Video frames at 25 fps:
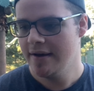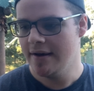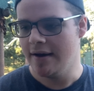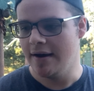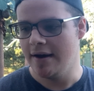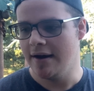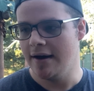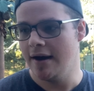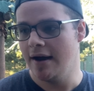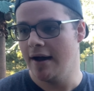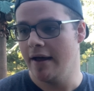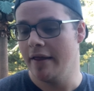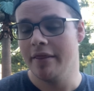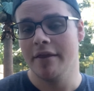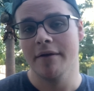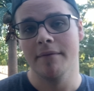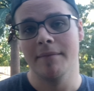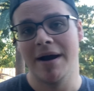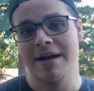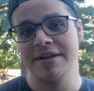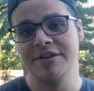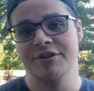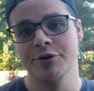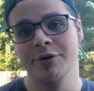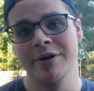
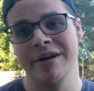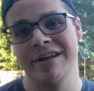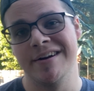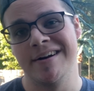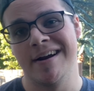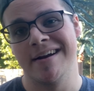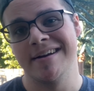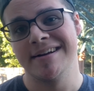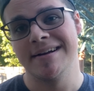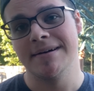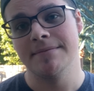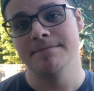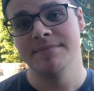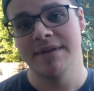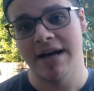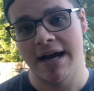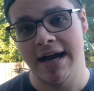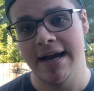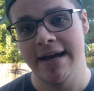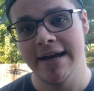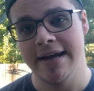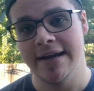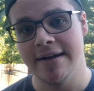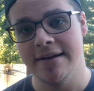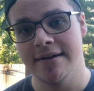My dew heater ended up
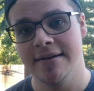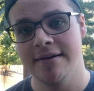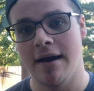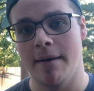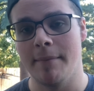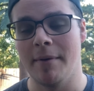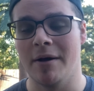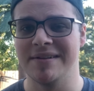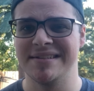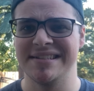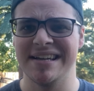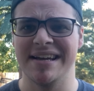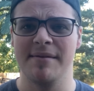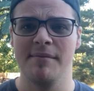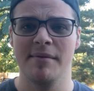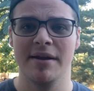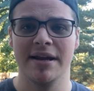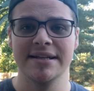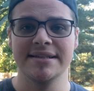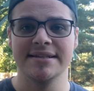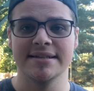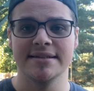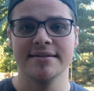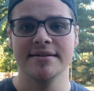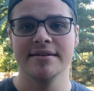dying about 10
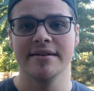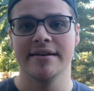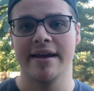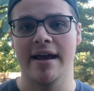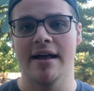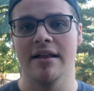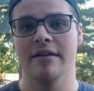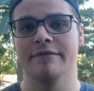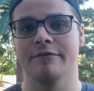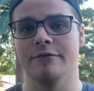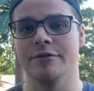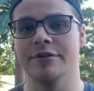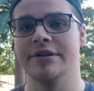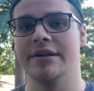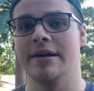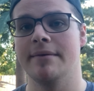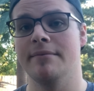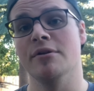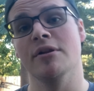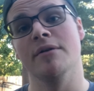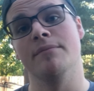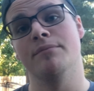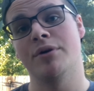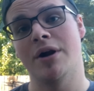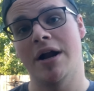minutes into the California
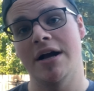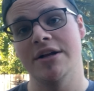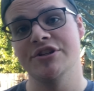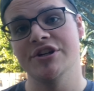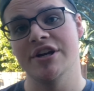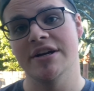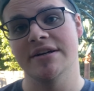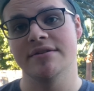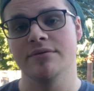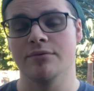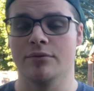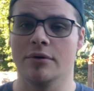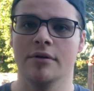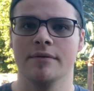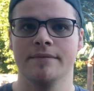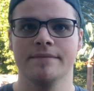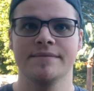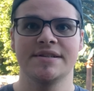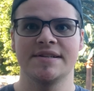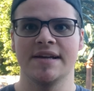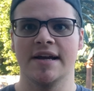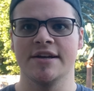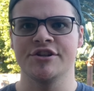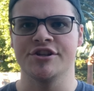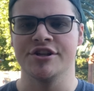Nebula project,
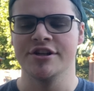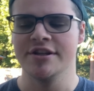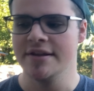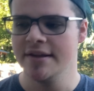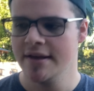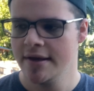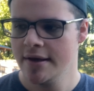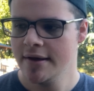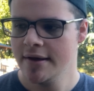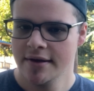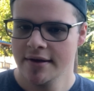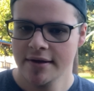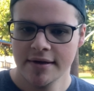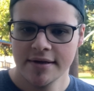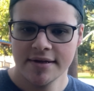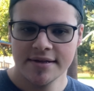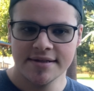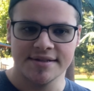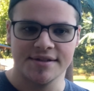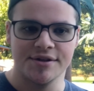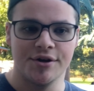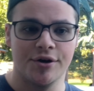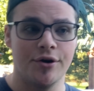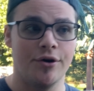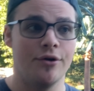session.
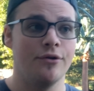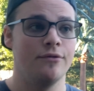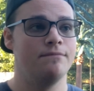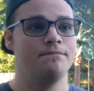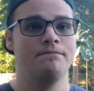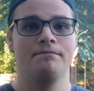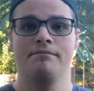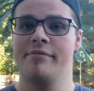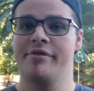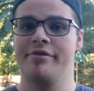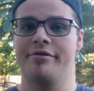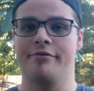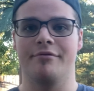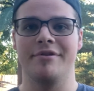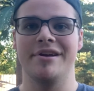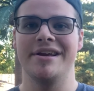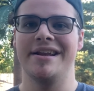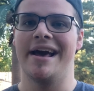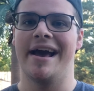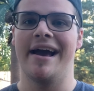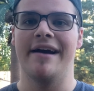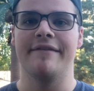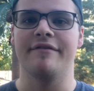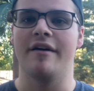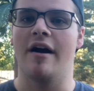So
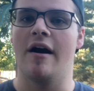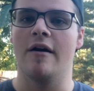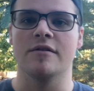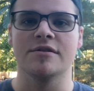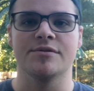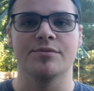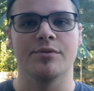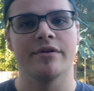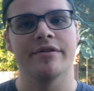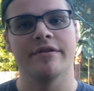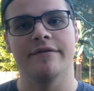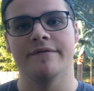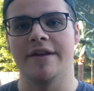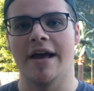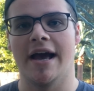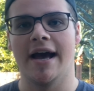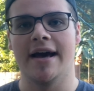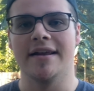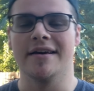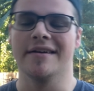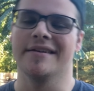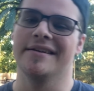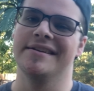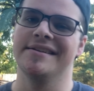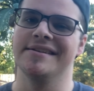3.5 hours worth of
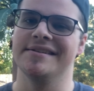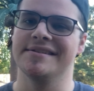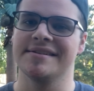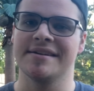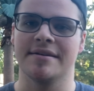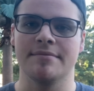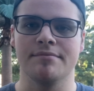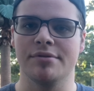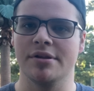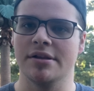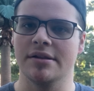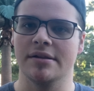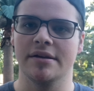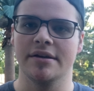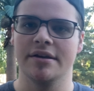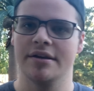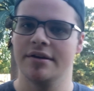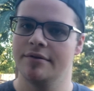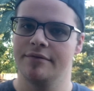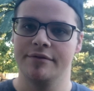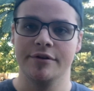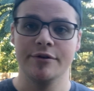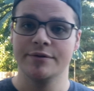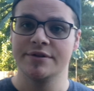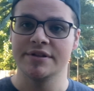data is
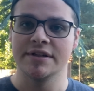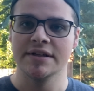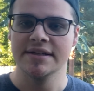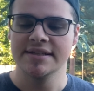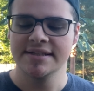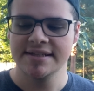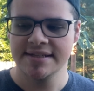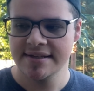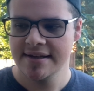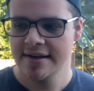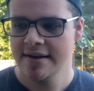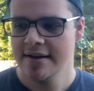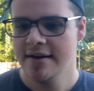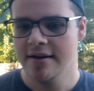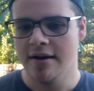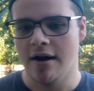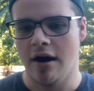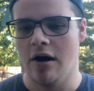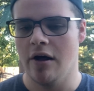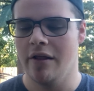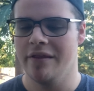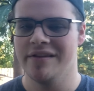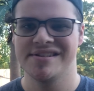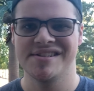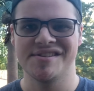completely useless.
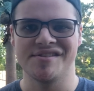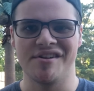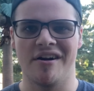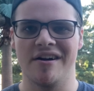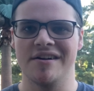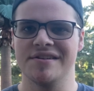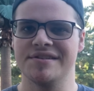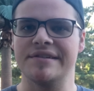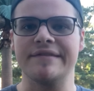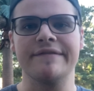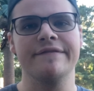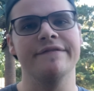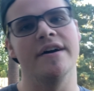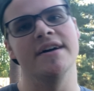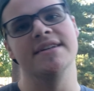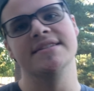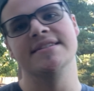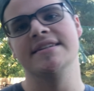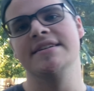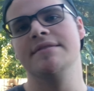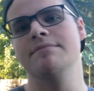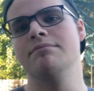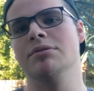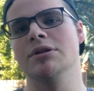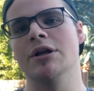All the stars are
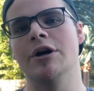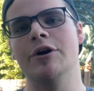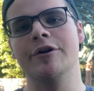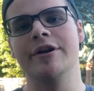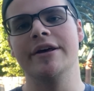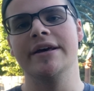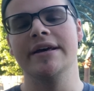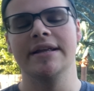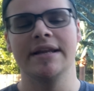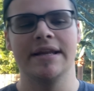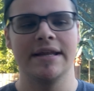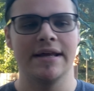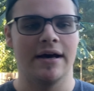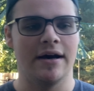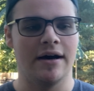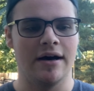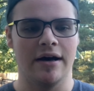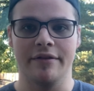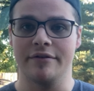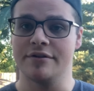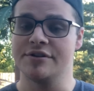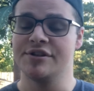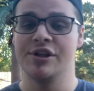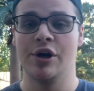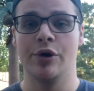fuzzy, bloated.
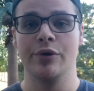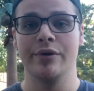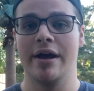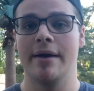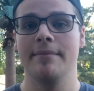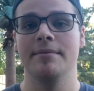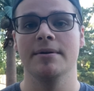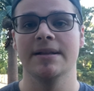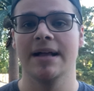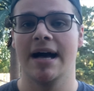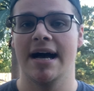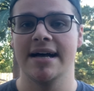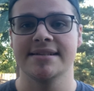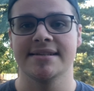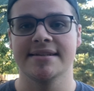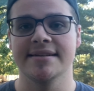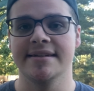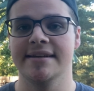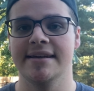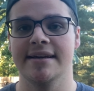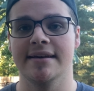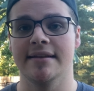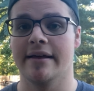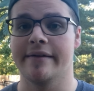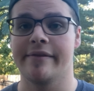There's no
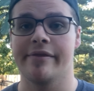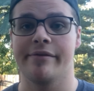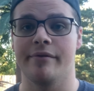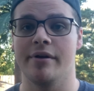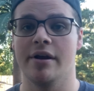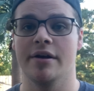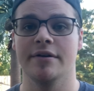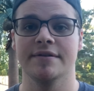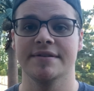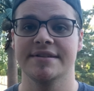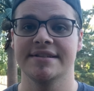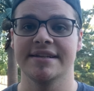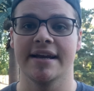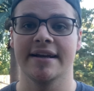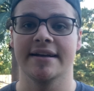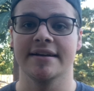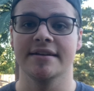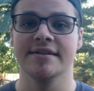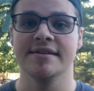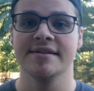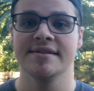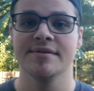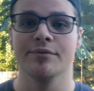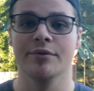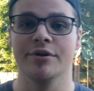nebulosity at like 300
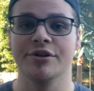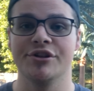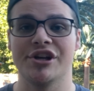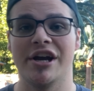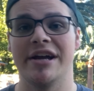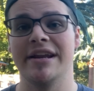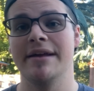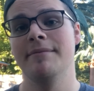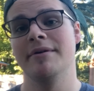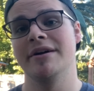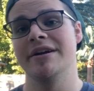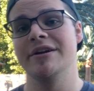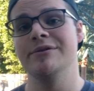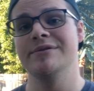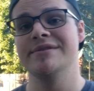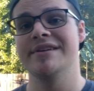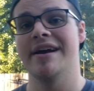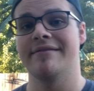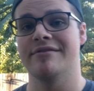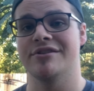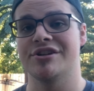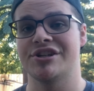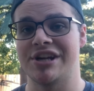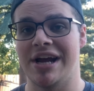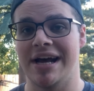seconds, which anybody who's
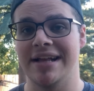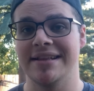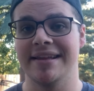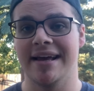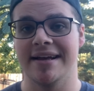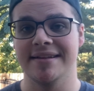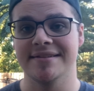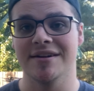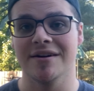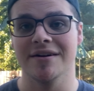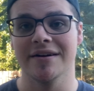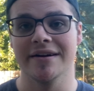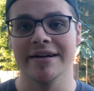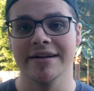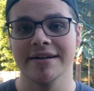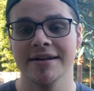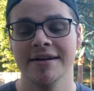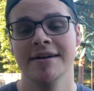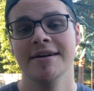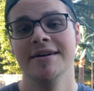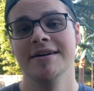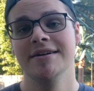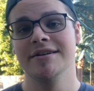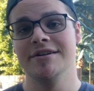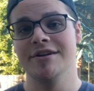ever shot that target
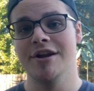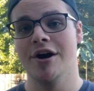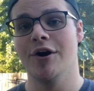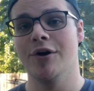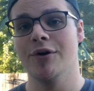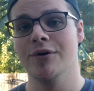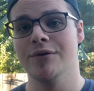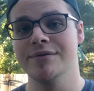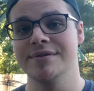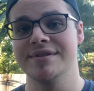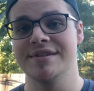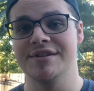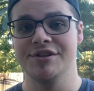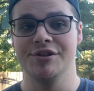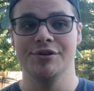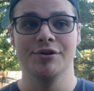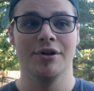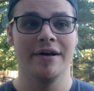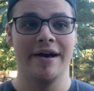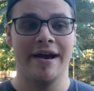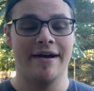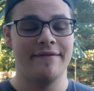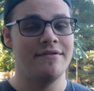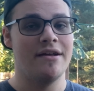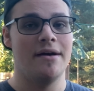knows
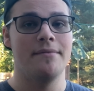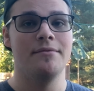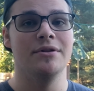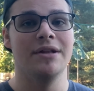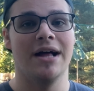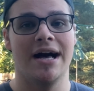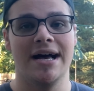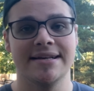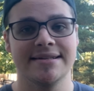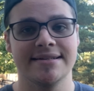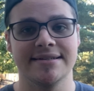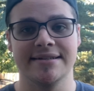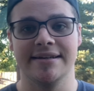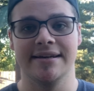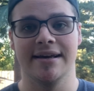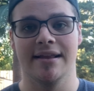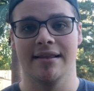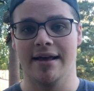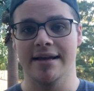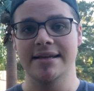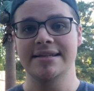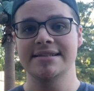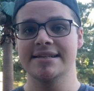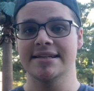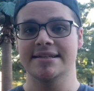you'll have nebulosity at
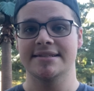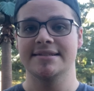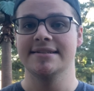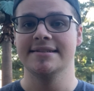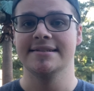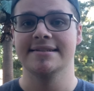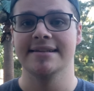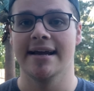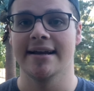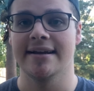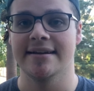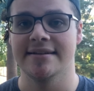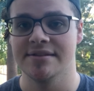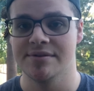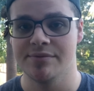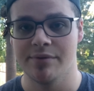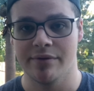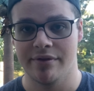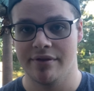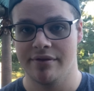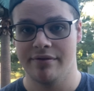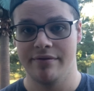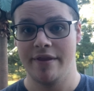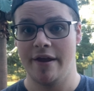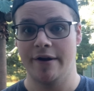like 60 seconds
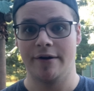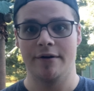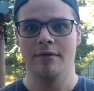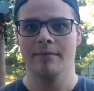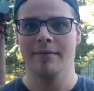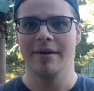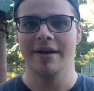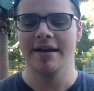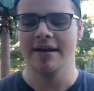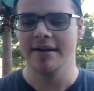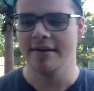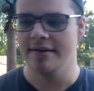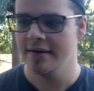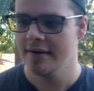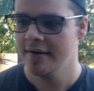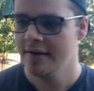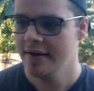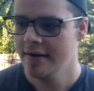with narrowband.